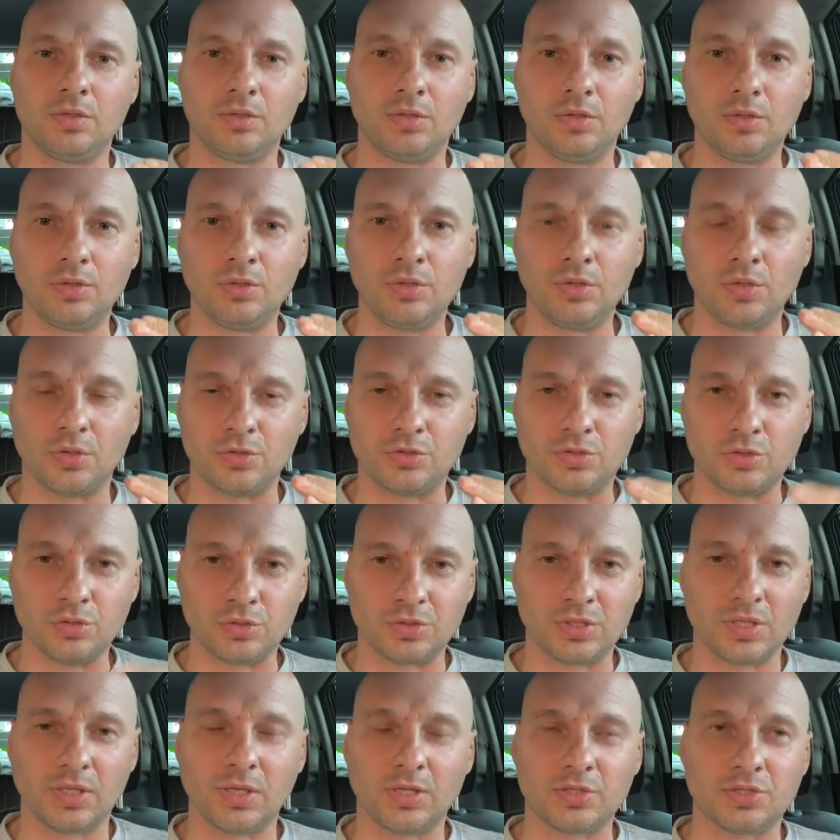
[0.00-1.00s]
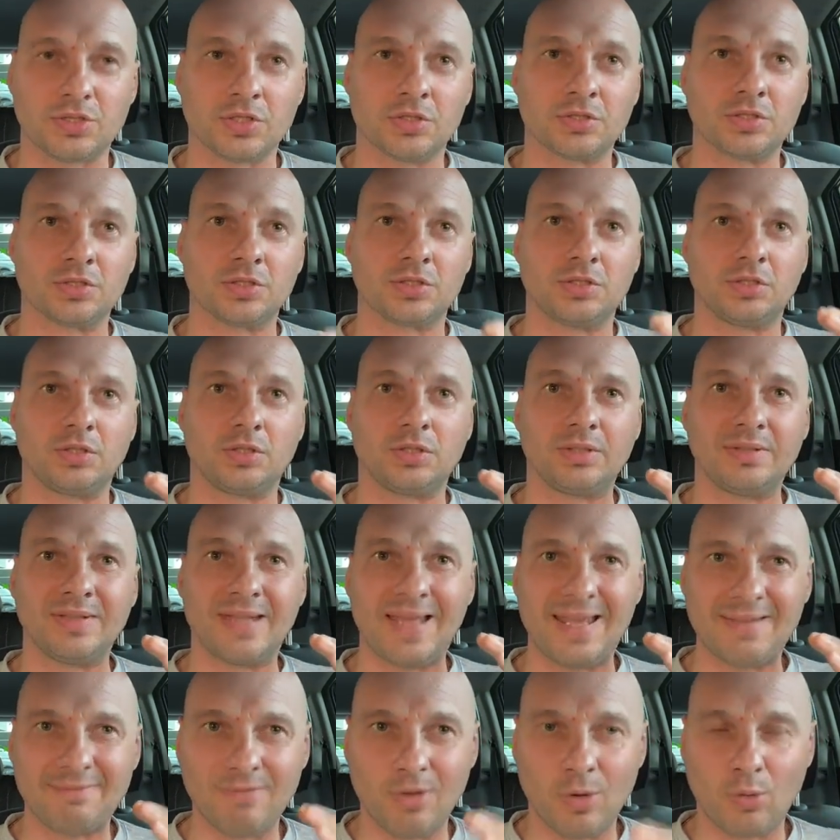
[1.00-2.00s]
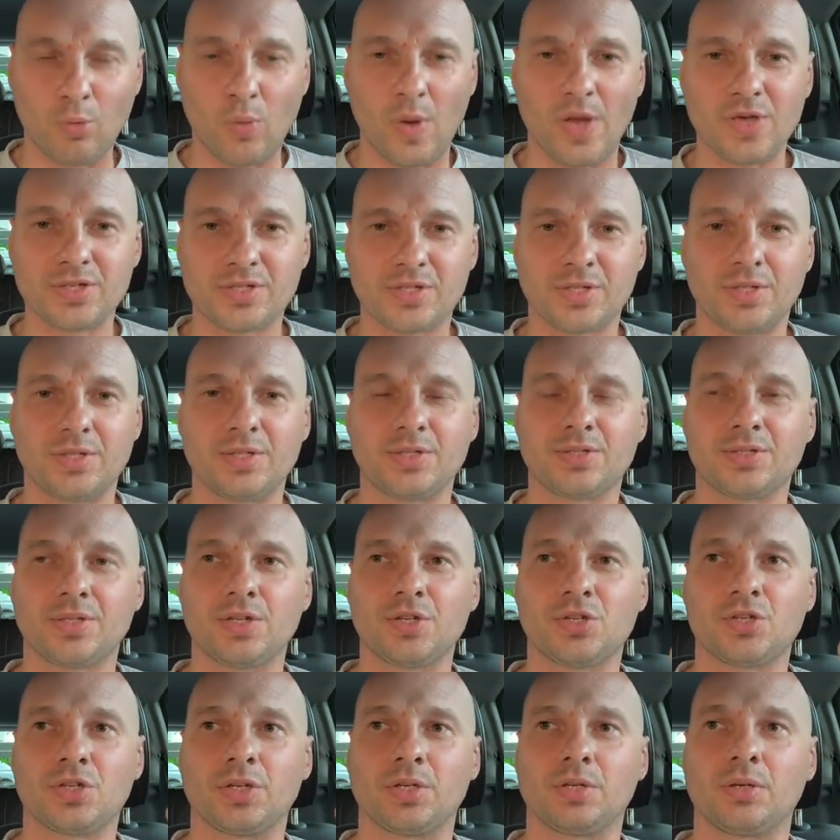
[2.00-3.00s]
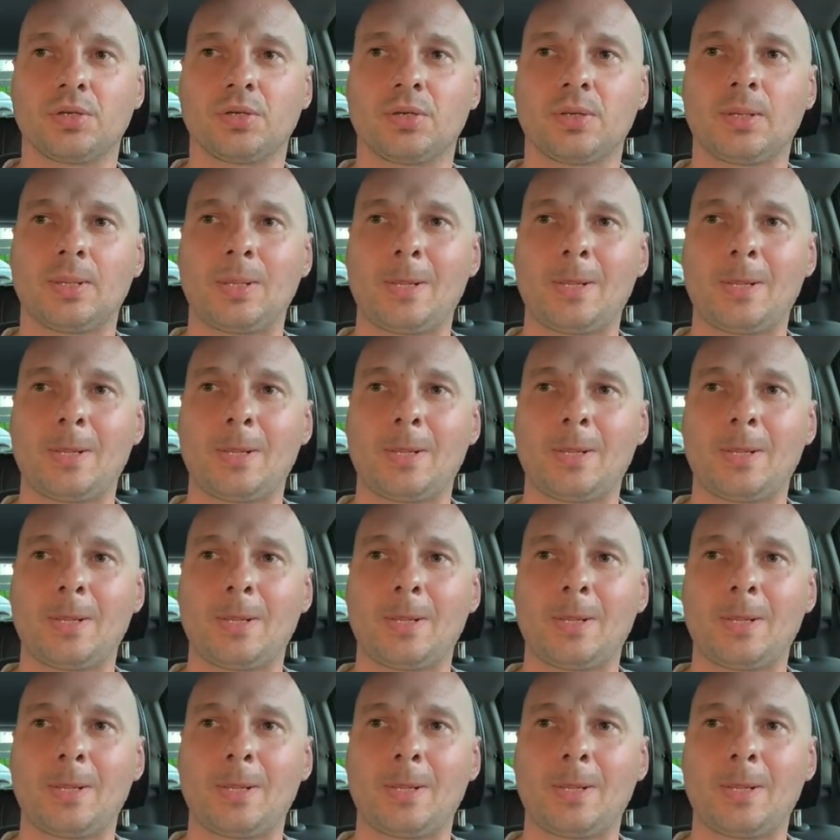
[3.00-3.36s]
do your due diligence. Never rush the decision.